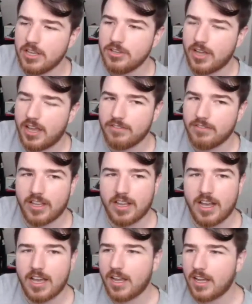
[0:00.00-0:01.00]
You have like
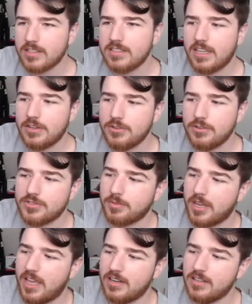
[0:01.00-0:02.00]
Hayate, who is from
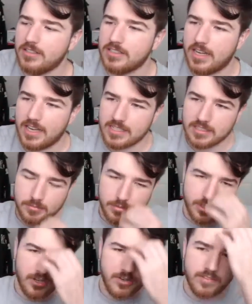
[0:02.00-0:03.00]
Canada. He's an excellent
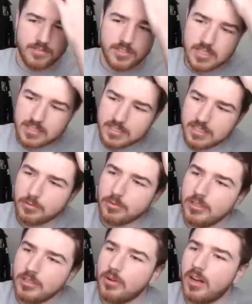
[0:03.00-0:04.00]
player. You have Dizzy,
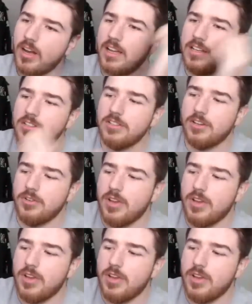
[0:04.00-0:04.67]
Rewind. You know,